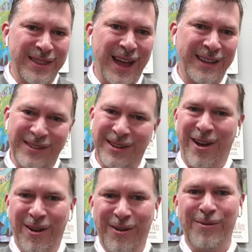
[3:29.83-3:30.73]
that's
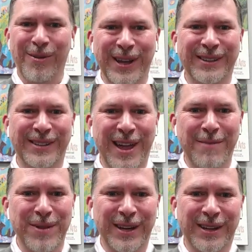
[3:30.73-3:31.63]
always
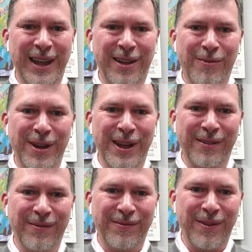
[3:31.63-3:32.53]
that big takeaway
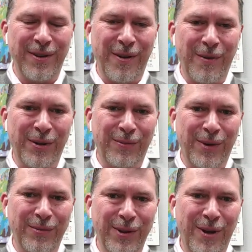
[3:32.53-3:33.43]
of, you know,
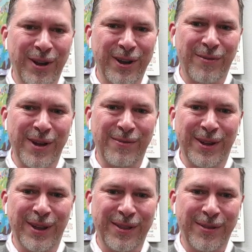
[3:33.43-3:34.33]
what are we walking away
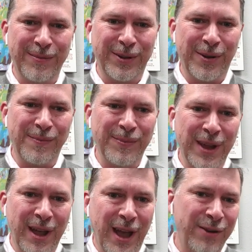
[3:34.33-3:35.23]
with? So
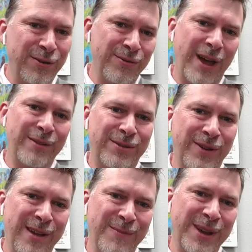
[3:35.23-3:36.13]
I
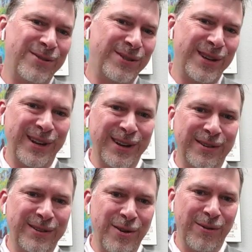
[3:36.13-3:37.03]
am interested
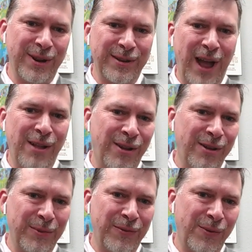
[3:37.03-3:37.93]
in knowing how
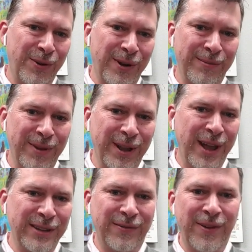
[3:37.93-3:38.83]
long before
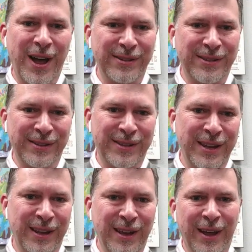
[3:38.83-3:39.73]
Eliza Voss is
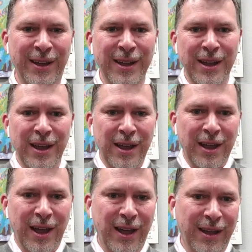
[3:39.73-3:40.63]
the
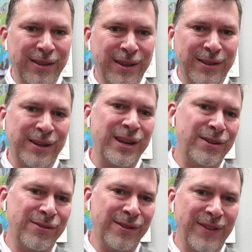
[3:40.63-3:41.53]

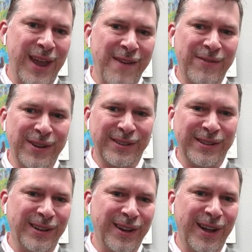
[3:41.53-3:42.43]
teacher of the
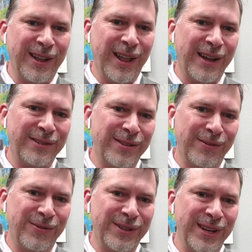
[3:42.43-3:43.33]
advocacy class,
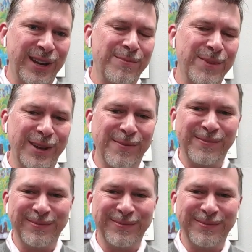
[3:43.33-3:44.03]
though, for CDME.